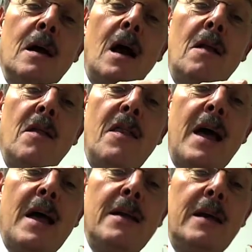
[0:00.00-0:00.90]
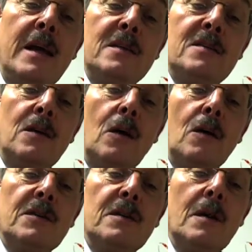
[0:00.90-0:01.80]
and then it's
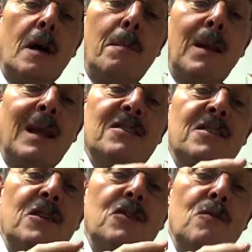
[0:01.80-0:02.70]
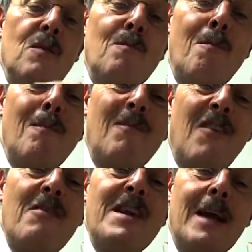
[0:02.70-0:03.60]
got a plastic,
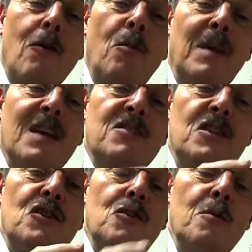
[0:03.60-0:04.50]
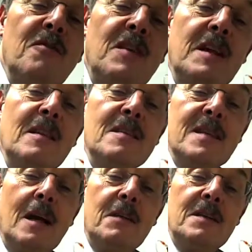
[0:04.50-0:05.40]
very narrow plastic tube feeding the
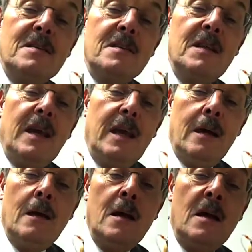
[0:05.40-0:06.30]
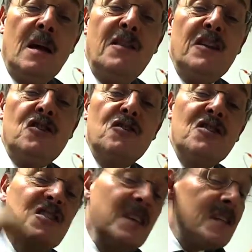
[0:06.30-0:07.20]
sound into the ear. And this
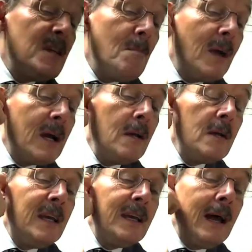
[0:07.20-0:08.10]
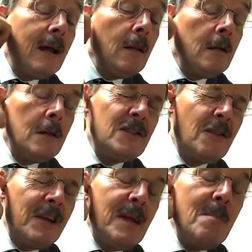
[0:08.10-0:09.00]
just sits in my canal, uh,
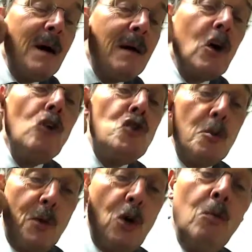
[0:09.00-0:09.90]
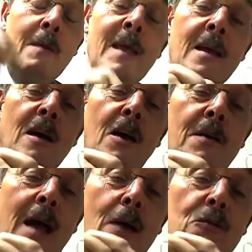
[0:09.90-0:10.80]
sorry, in my concha bowl
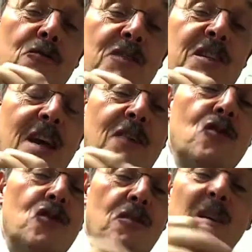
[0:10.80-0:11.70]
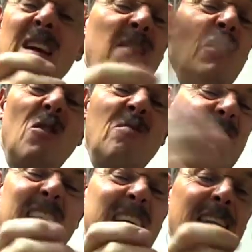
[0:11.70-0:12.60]
and helps retention. If I don't
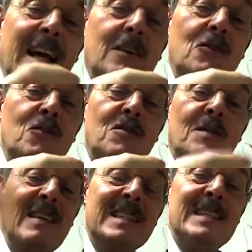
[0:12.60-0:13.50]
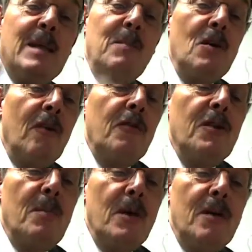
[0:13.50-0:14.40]
need it, I can just snip it off with a
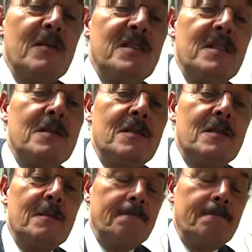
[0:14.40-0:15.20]
pair of scissors